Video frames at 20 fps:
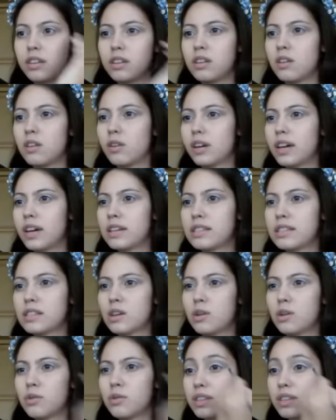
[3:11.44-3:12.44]
Okay,
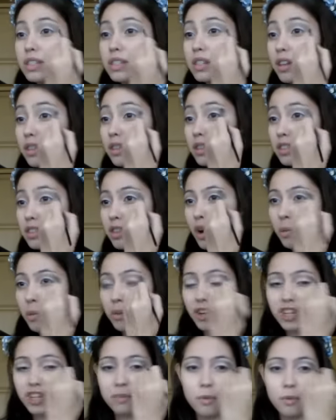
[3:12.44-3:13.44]
so there's not
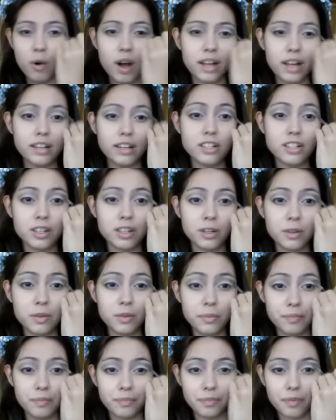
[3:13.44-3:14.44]
much more I can
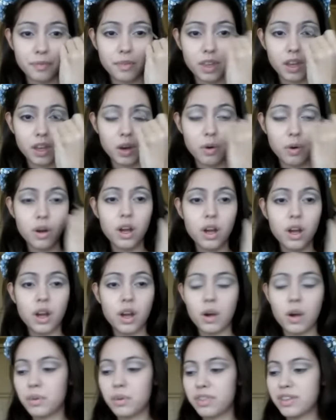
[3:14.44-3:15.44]
do
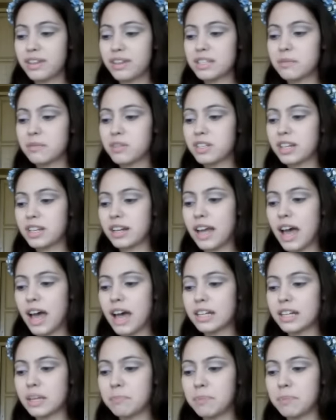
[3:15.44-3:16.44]
with this. I'm just going to add
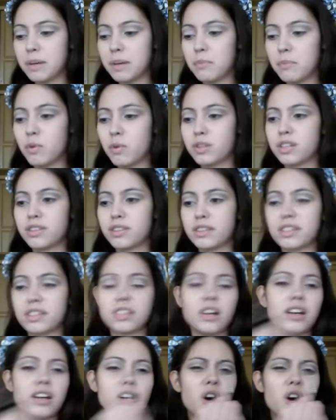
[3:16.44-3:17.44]
a bit more to this
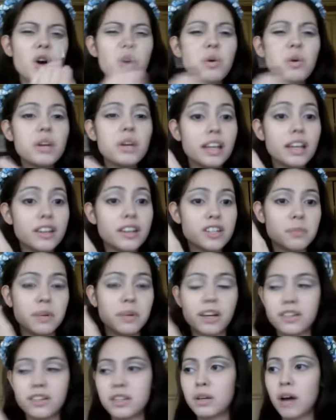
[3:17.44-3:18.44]
side, only a little bit,
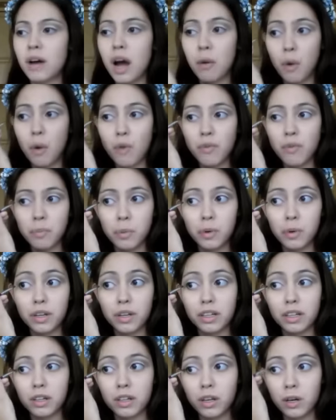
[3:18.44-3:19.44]
because you know how overboard it
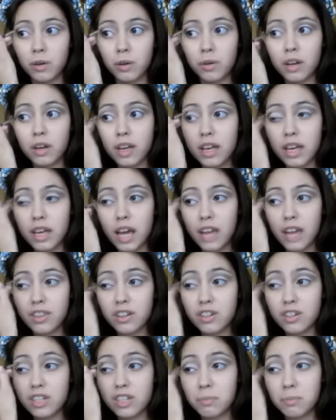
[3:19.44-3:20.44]
can go, and then
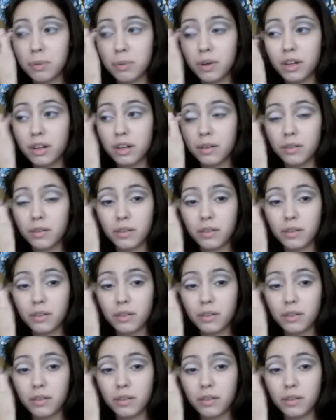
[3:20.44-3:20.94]
just put it